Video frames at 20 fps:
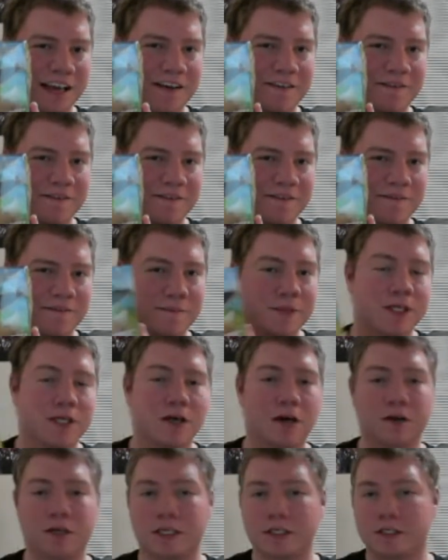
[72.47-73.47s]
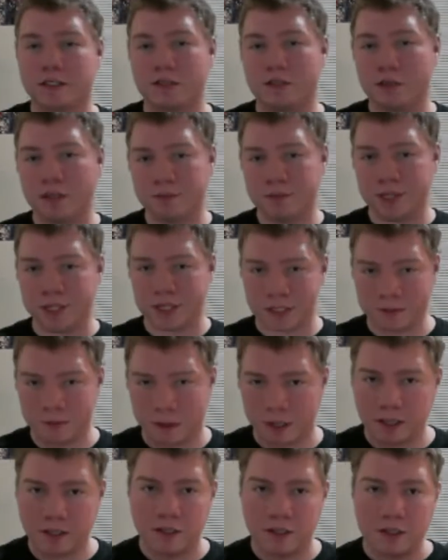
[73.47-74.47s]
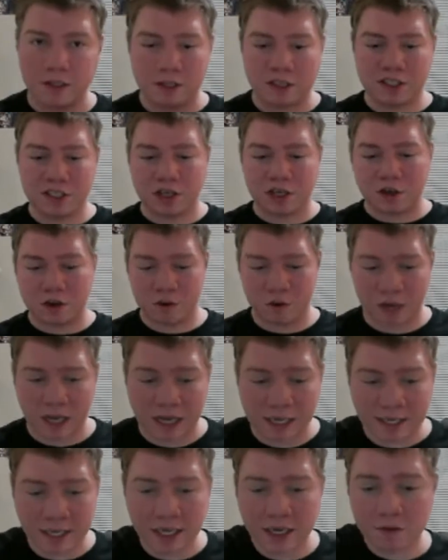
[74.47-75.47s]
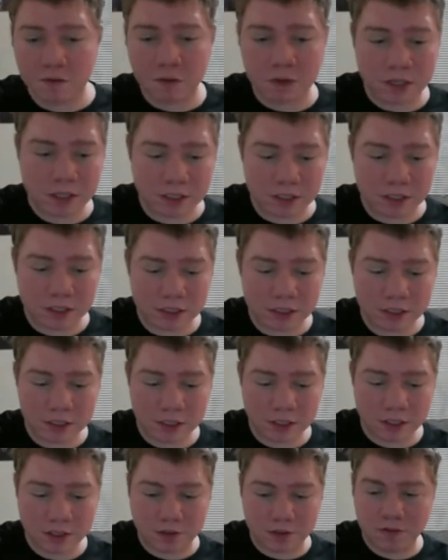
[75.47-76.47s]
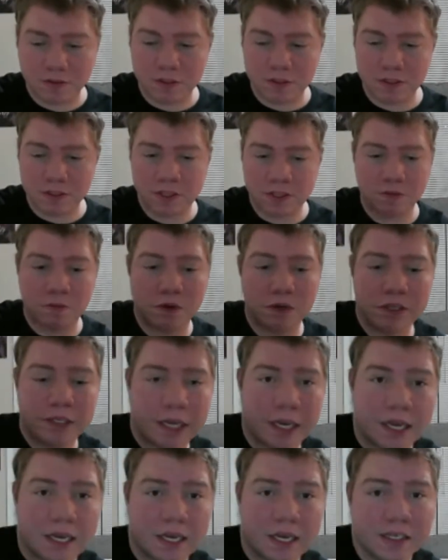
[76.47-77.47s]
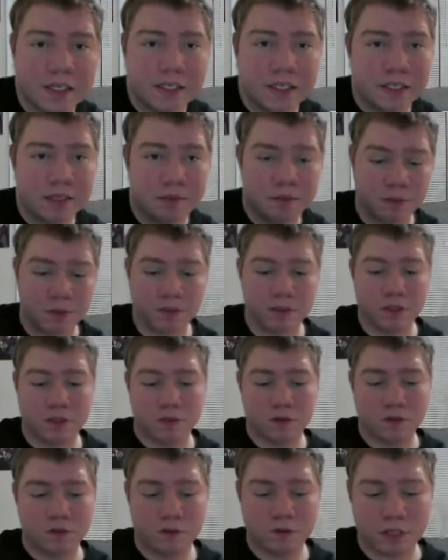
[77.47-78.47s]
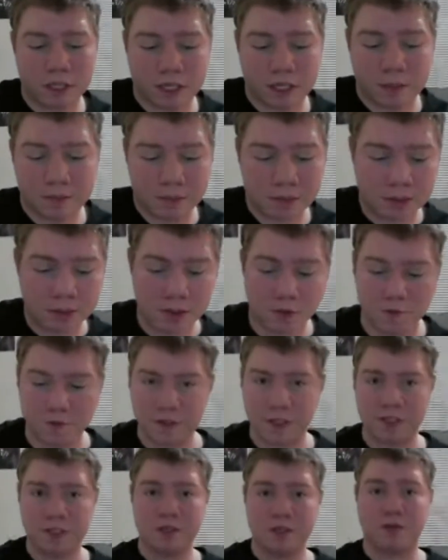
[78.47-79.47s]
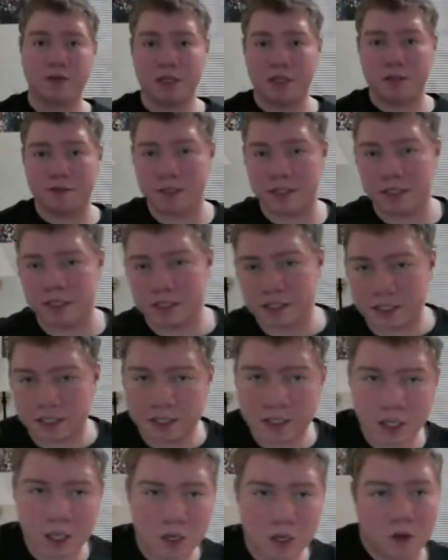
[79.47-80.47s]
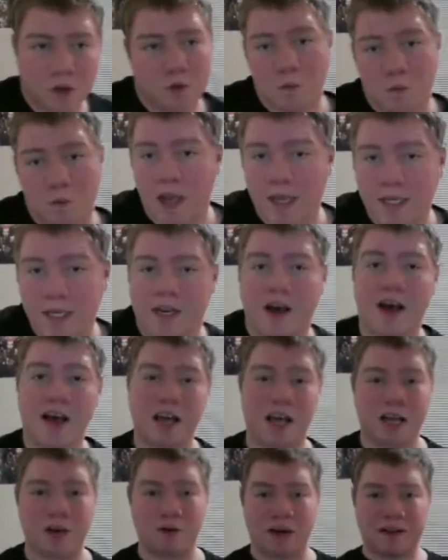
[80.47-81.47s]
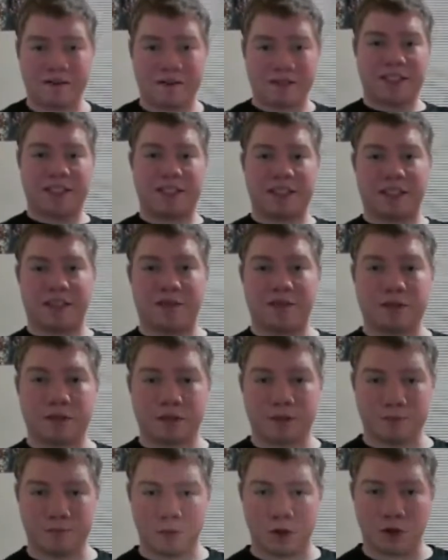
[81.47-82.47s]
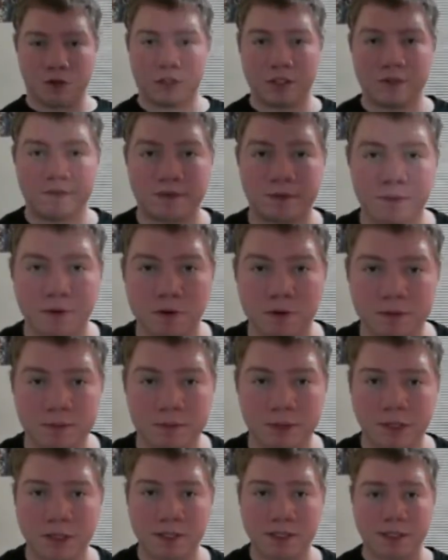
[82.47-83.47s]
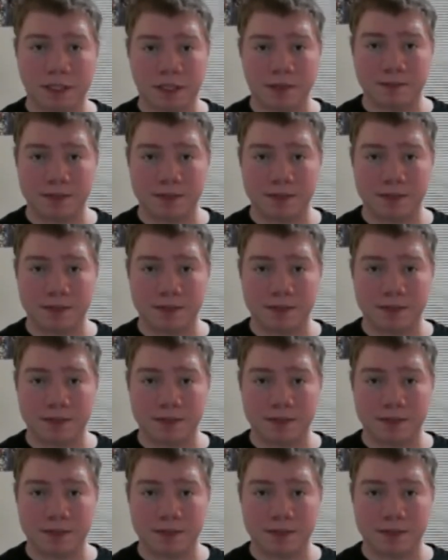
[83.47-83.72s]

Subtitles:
Yeah. Okay, so let me explain. So I kind of wanted to do this one as a personal video because why not? I don't have anything else mostly for Pokemon.